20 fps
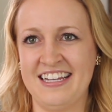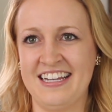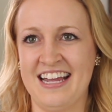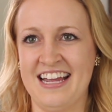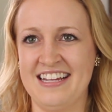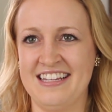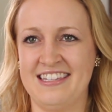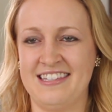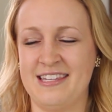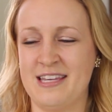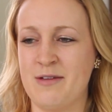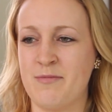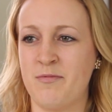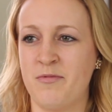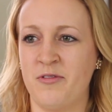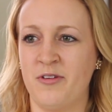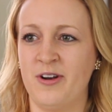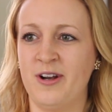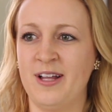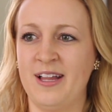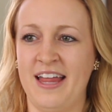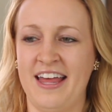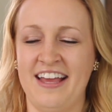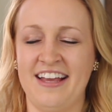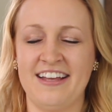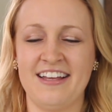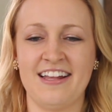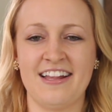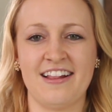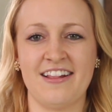and sleep for
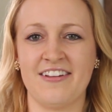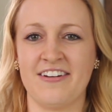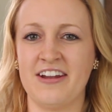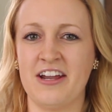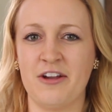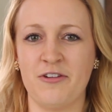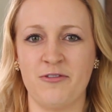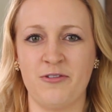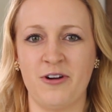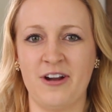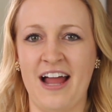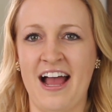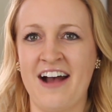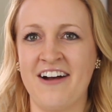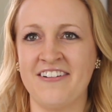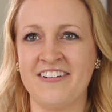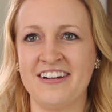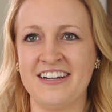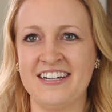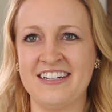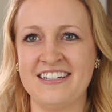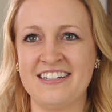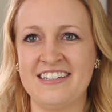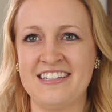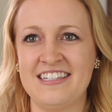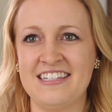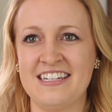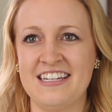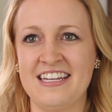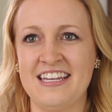like 3 or 4
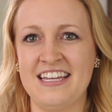hours,